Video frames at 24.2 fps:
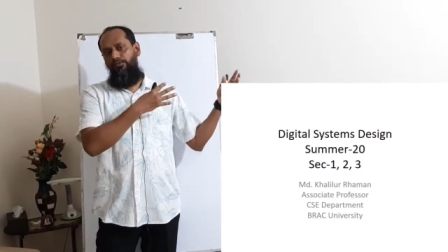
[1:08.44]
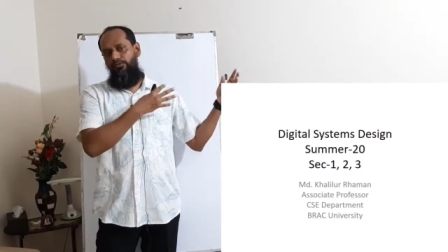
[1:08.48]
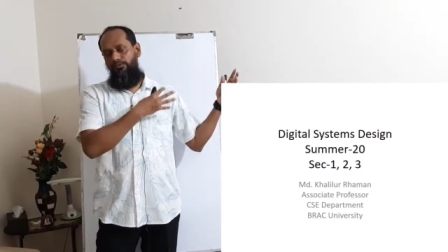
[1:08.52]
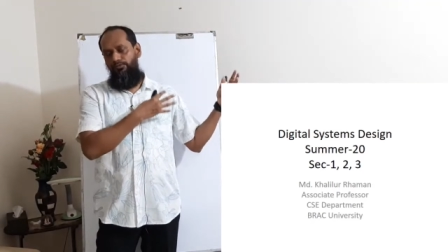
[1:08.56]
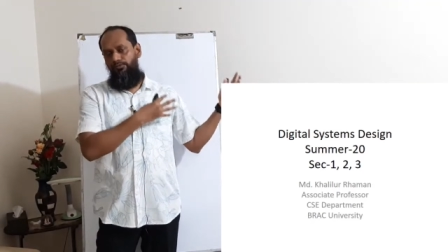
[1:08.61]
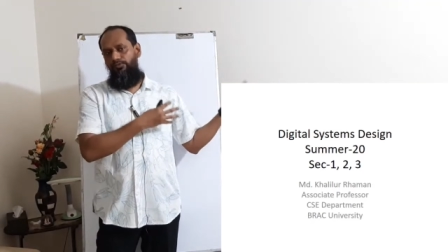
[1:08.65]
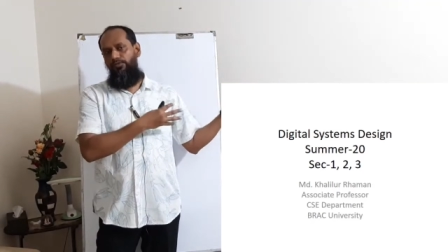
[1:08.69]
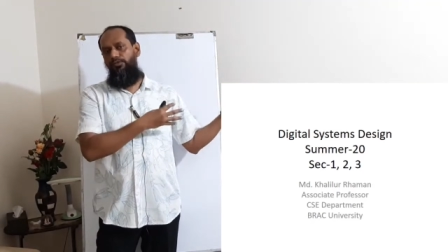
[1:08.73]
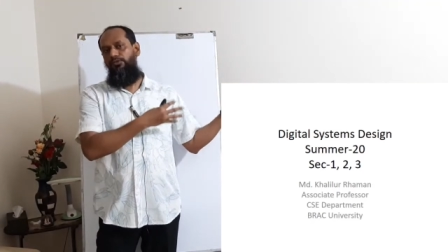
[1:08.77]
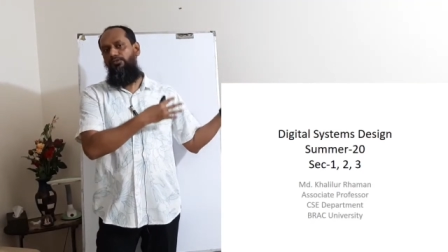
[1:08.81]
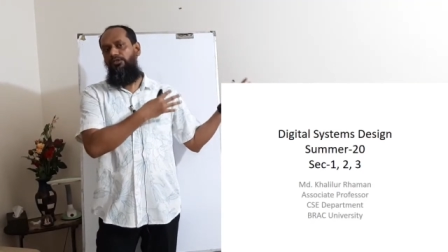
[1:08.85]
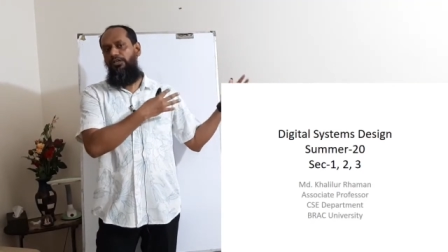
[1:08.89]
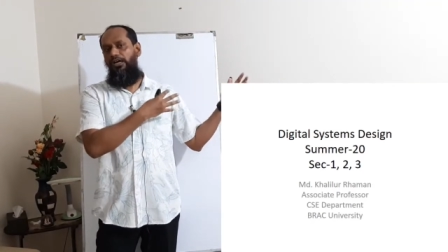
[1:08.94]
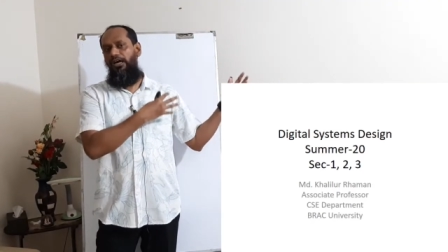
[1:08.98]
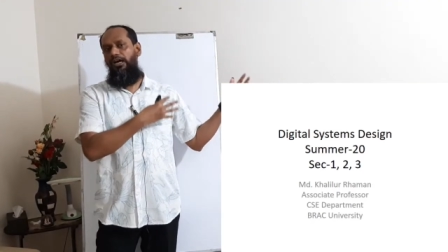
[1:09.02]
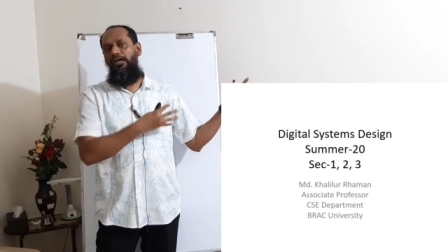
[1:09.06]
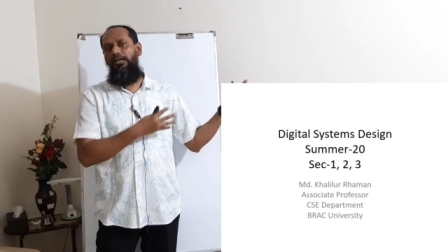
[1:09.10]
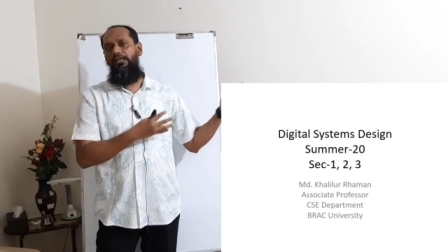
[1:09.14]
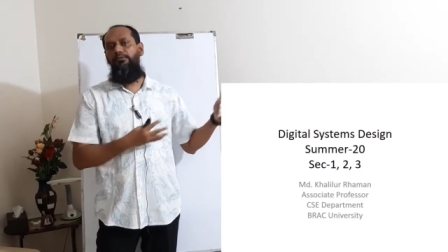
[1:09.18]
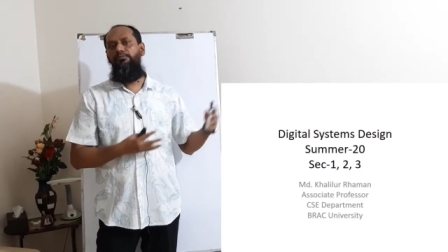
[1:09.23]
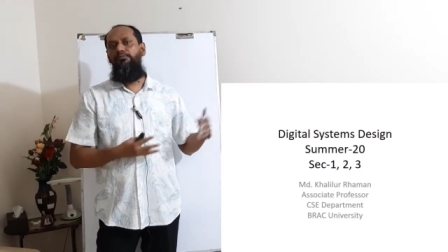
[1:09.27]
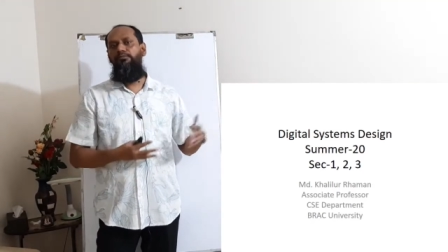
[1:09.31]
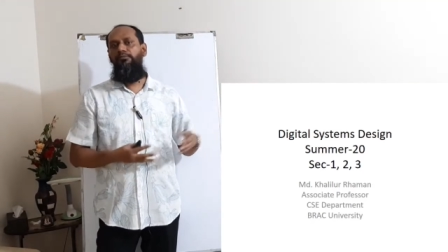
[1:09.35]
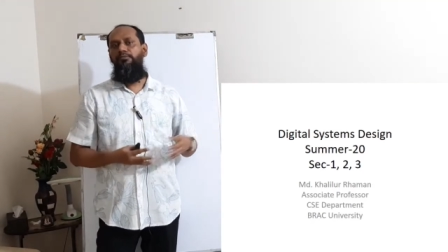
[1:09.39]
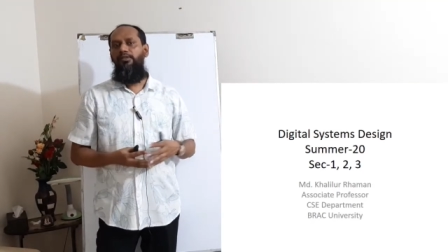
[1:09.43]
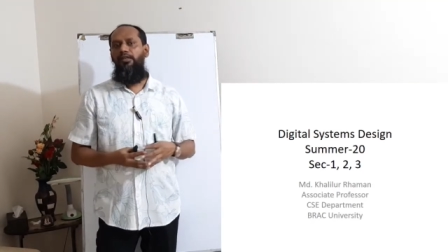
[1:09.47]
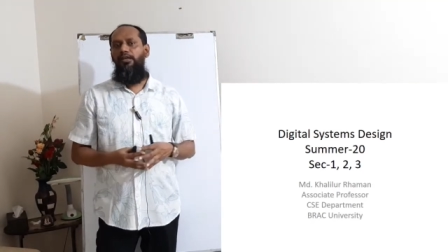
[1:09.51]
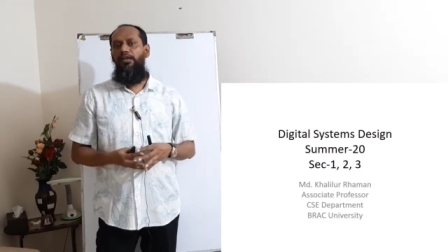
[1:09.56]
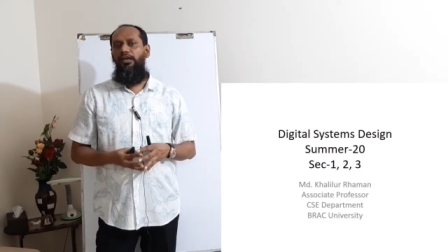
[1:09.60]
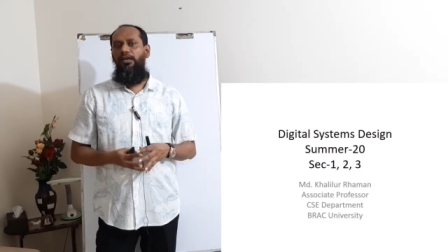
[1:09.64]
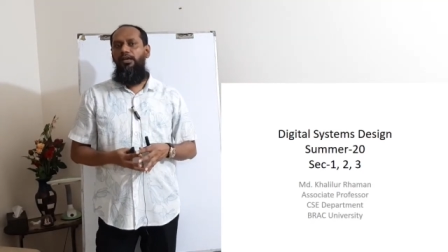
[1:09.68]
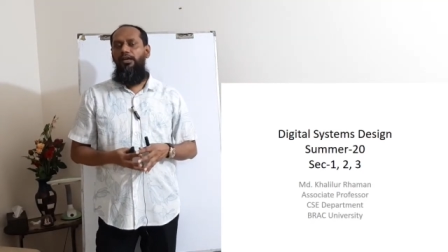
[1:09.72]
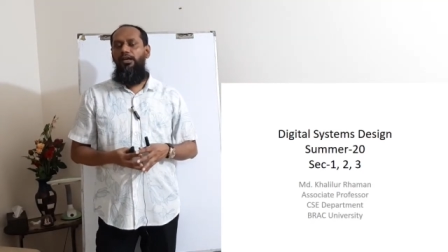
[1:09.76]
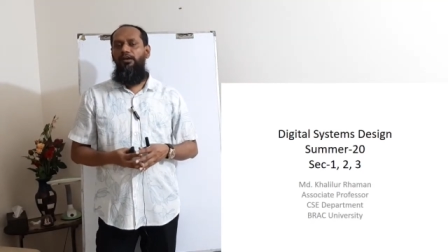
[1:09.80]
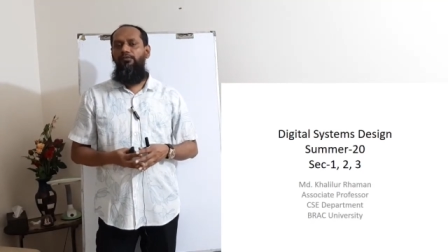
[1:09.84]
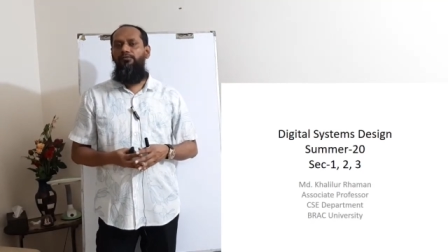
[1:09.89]
few time,
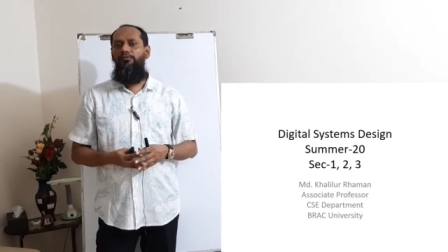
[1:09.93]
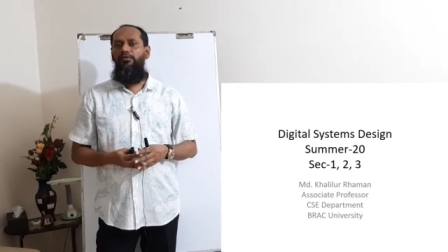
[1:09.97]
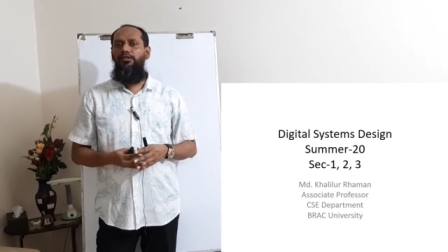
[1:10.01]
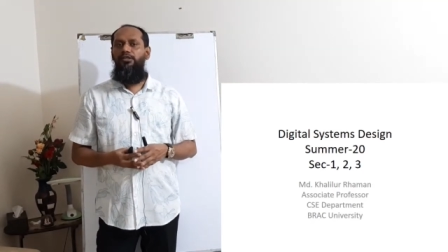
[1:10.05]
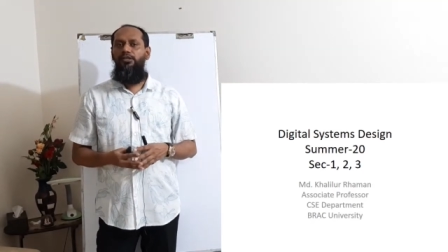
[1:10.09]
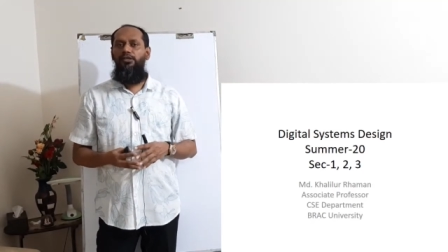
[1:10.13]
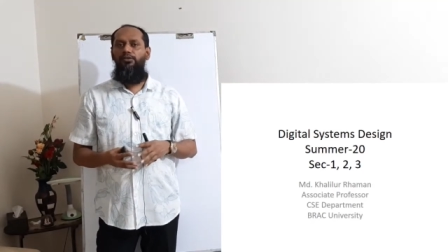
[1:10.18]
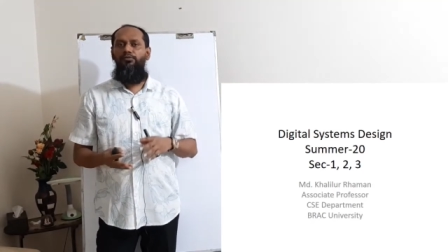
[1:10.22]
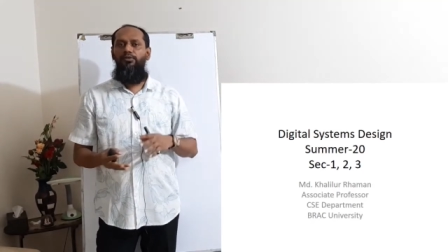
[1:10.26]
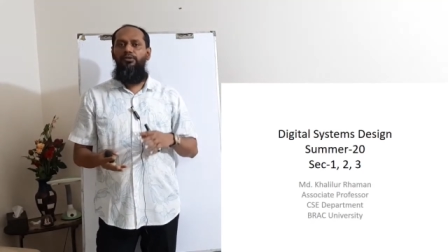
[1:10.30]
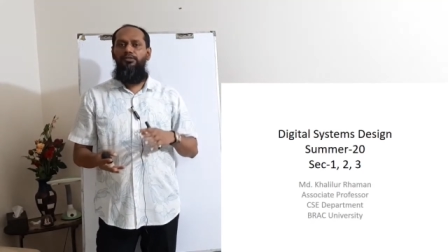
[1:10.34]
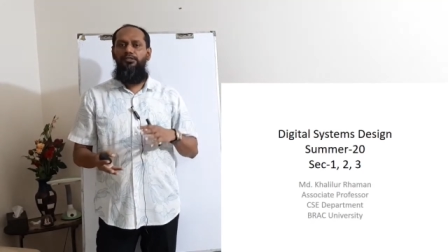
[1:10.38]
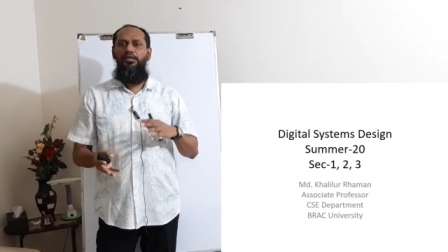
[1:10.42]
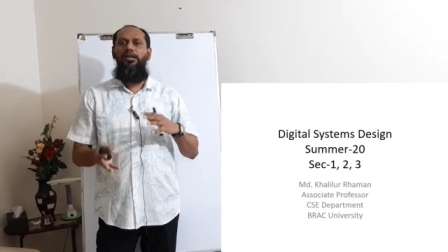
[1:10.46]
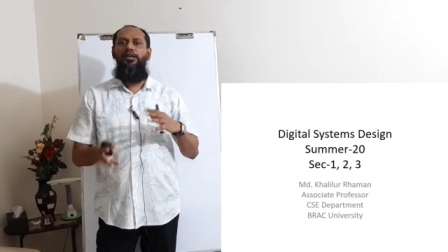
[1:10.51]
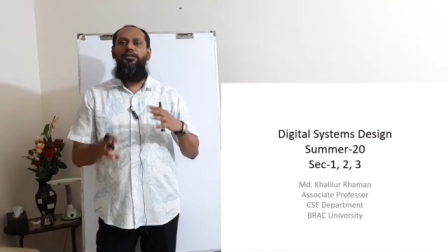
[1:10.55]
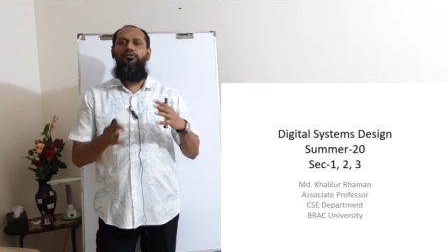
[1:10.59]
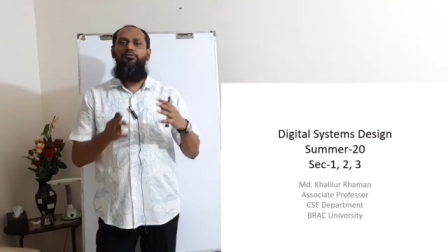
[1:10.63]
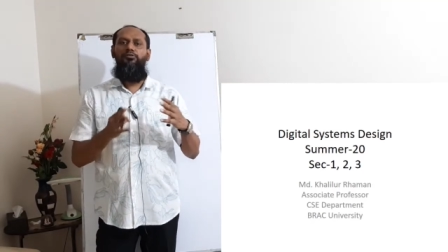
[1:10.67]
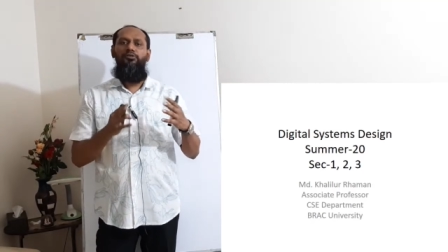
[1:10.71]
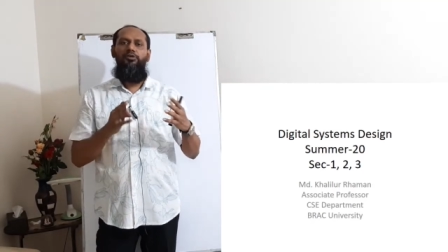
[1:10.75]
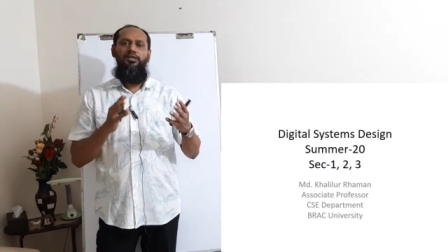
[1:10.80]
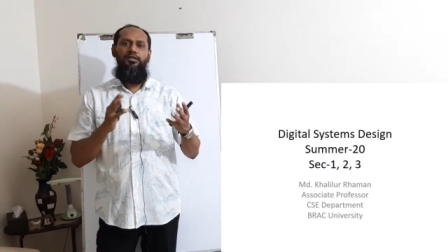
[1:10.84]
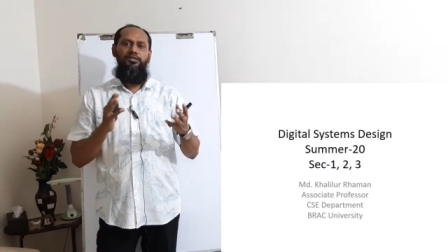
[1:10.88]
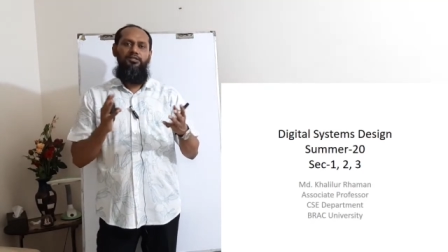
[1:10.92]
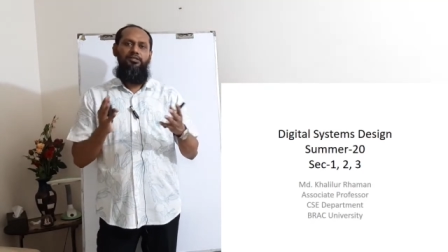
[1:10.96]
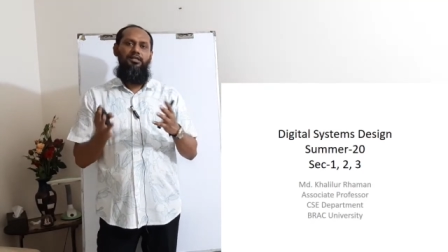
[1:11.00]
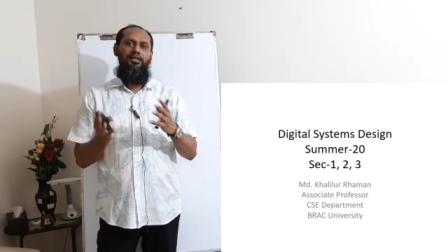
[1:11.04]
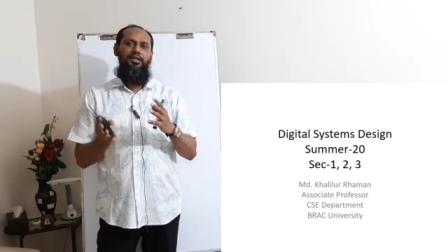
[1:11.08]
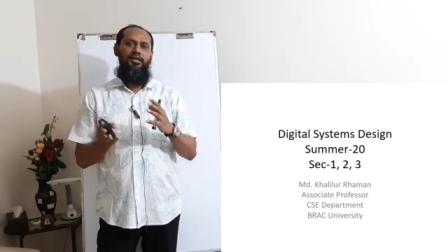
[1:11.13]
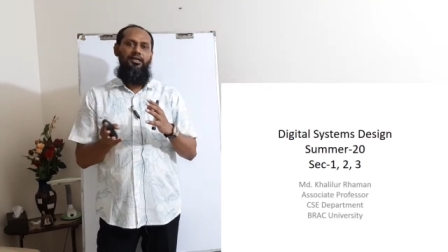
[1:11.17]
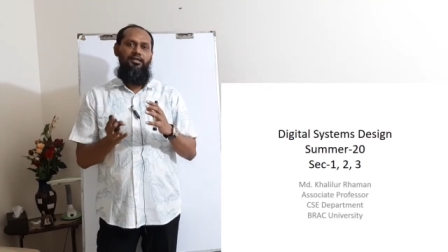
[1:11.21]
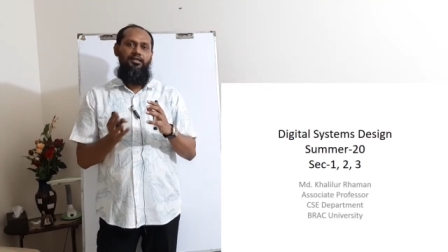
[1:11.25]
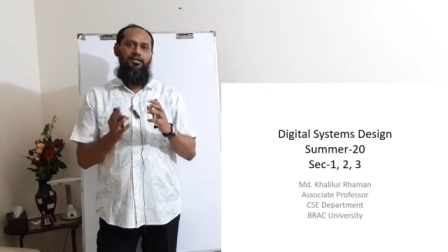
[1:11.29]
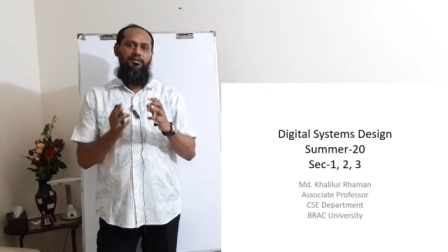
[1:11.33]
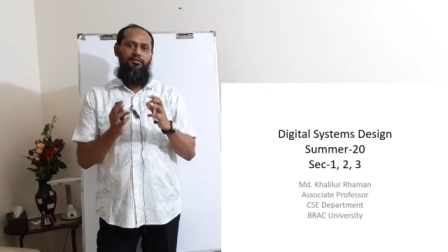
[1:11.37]
everything was electronics,
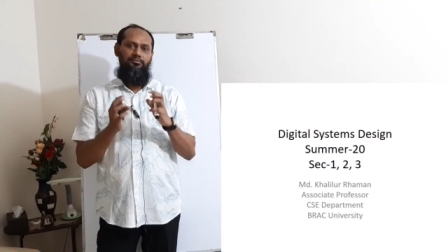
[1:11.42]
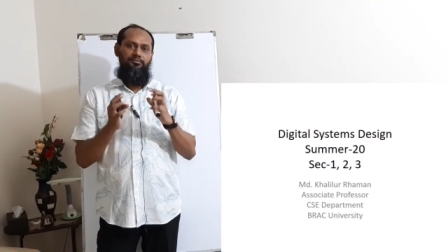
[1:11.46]
like